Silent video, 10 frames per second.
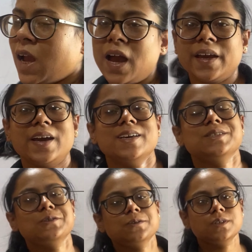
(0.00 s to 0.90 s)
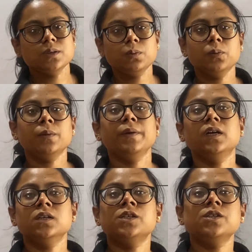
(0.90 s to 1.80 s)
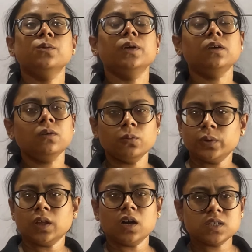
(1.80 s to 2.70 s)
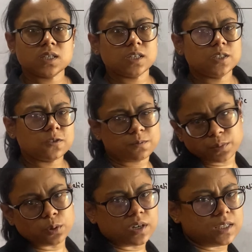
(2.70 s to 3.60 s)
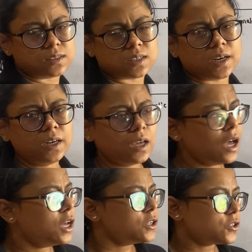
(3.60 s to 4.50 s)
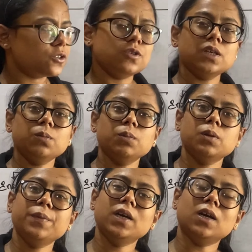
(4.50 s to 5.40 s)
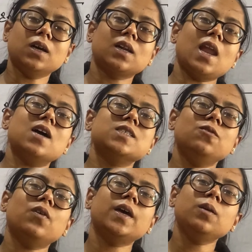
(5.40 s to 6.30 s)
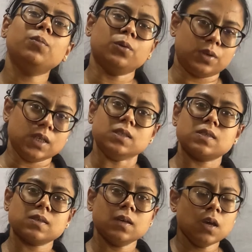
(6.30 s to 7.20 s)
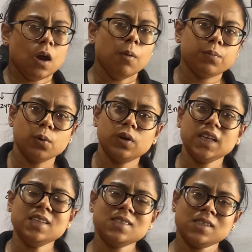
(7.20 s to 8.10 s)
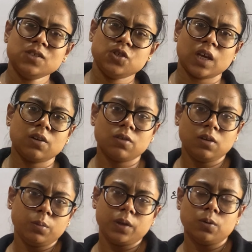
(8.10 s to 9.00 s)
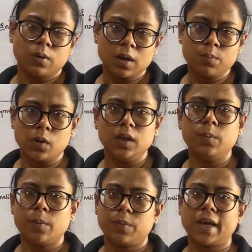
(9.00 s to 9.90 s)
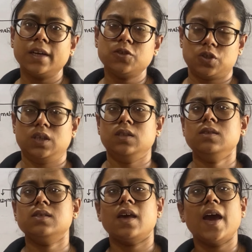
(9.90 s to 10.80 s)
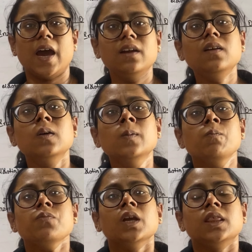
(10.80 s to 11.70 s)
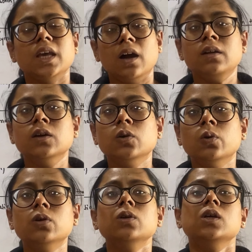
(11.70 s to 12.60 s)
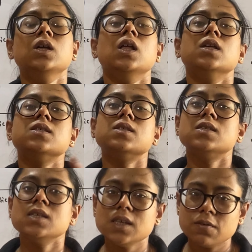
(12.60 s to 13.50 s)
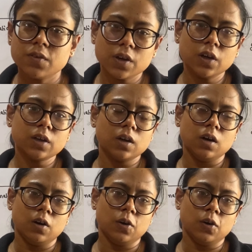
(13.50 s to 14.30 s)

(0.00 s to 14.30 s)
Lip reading: Hi guys, so today we will be continuing with our studies of proteins, right? So today we will be classifying proteins. Proteins in general we know are polypeptide chains and they undergo severe